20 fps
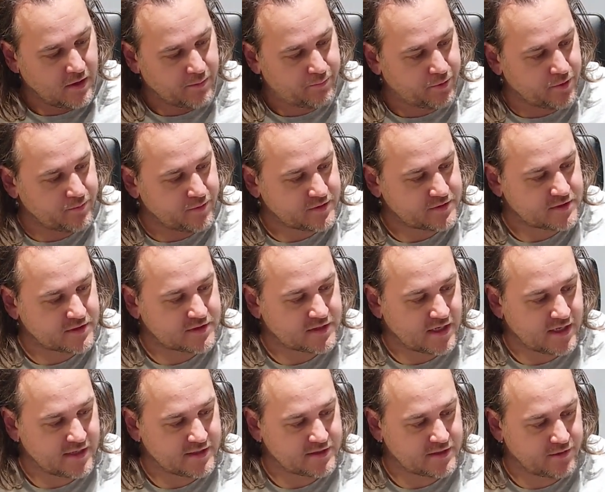it pretty much
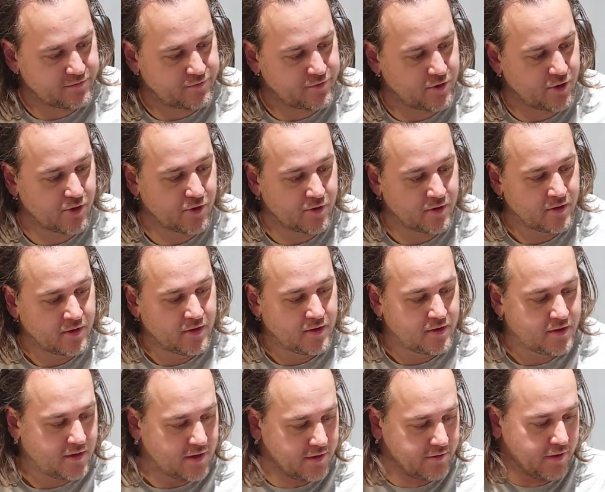decides if you
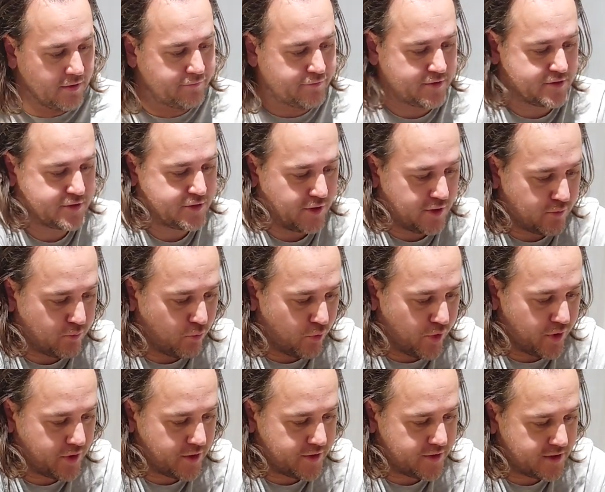if it's gonna
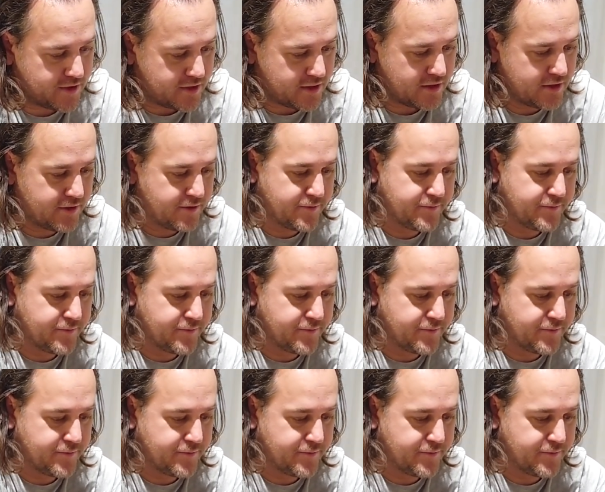work or not.